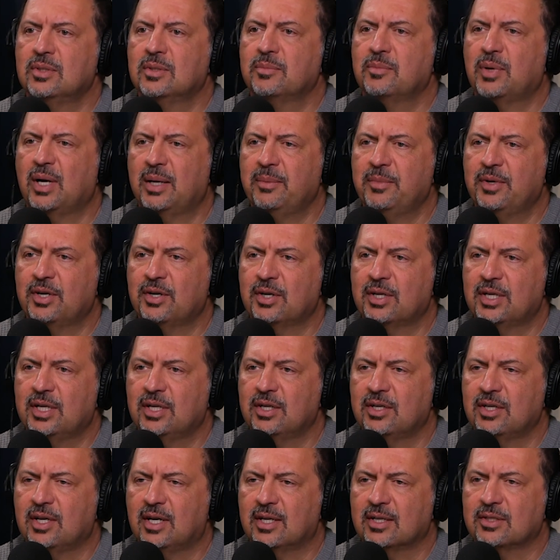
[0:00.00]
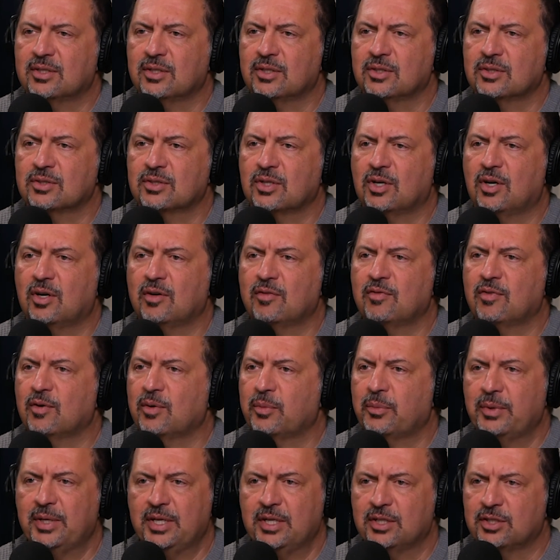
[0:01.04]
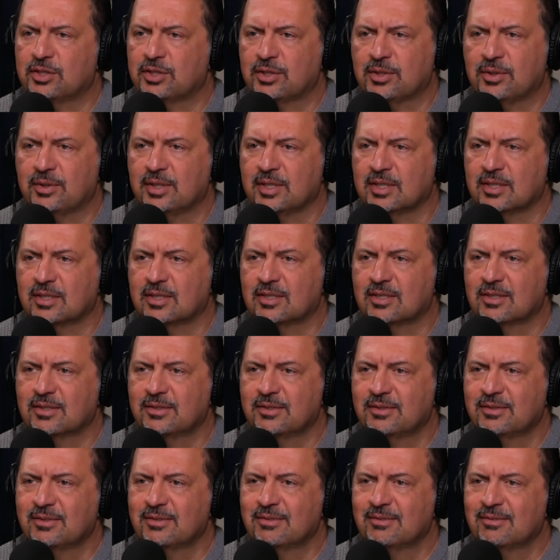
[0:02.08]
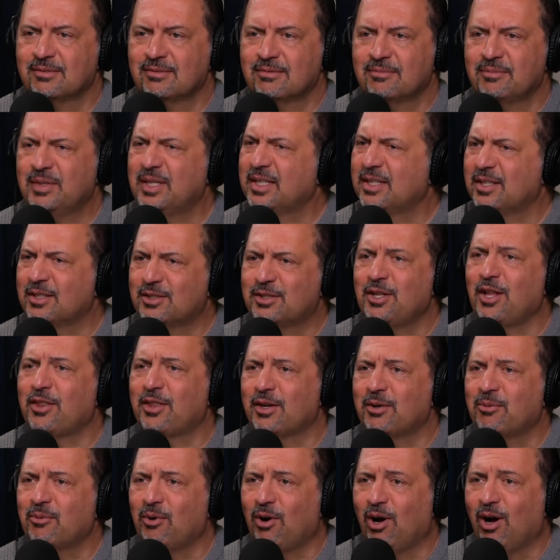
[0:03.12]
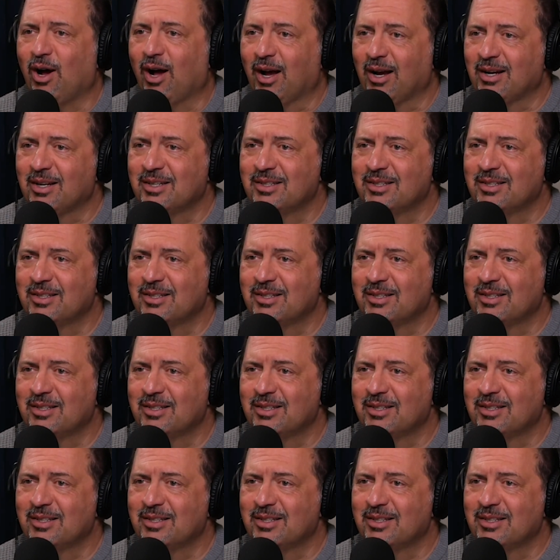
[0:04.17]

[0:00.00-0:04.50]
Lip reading: primary care doctors are for reassurance, I mean, there's nothing wrong.